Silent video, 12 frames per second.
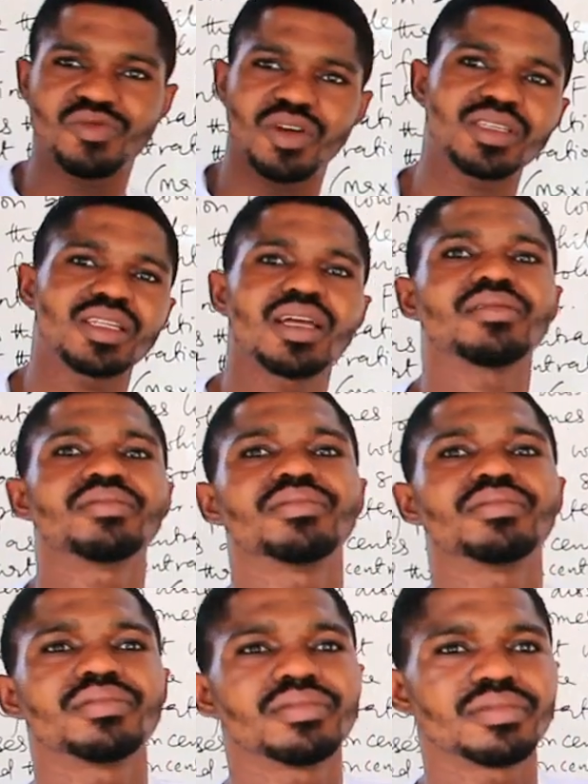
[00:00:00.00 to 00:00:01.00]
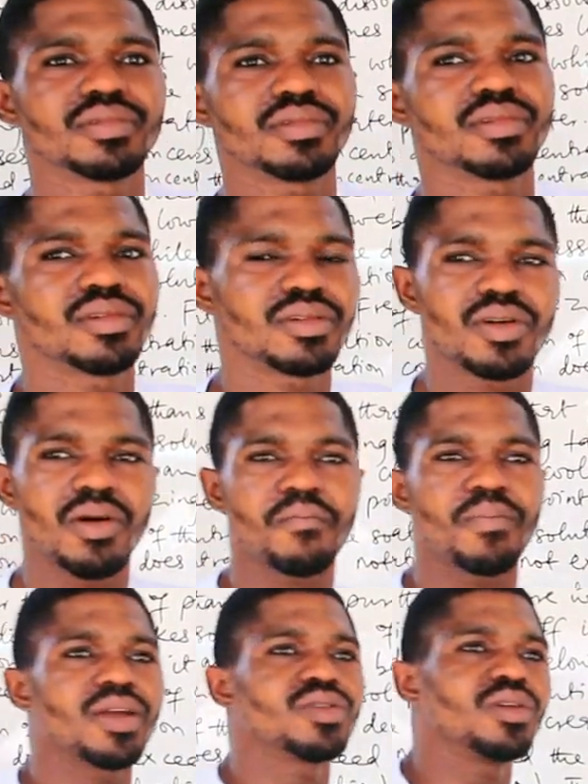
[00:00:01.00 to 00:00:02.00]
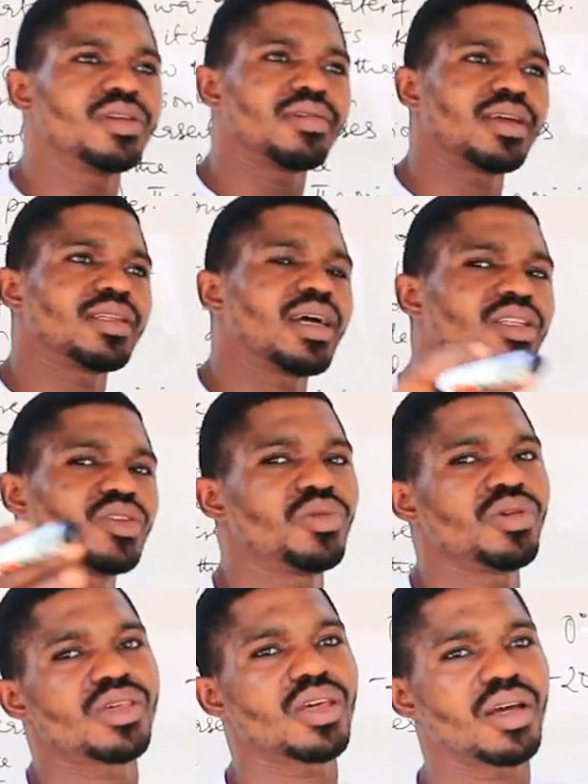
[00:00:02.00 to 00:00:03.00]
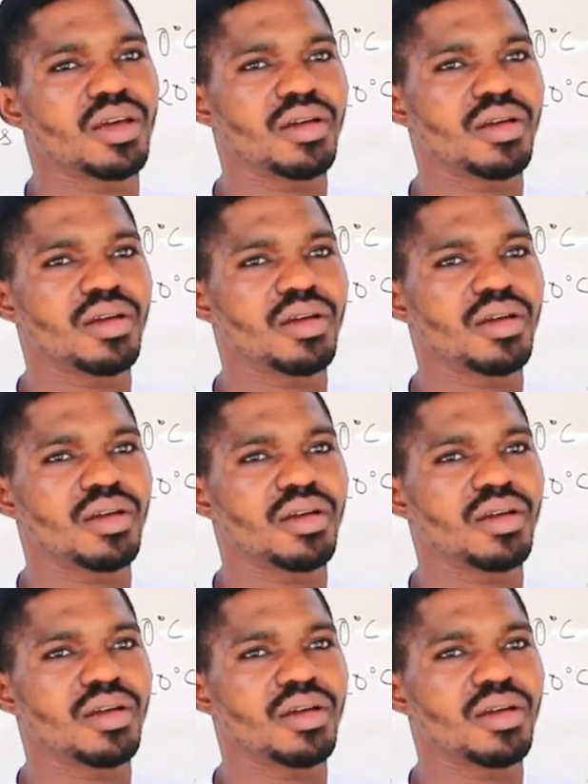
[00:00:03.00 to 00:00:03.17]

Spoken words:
faster compared to the rate at which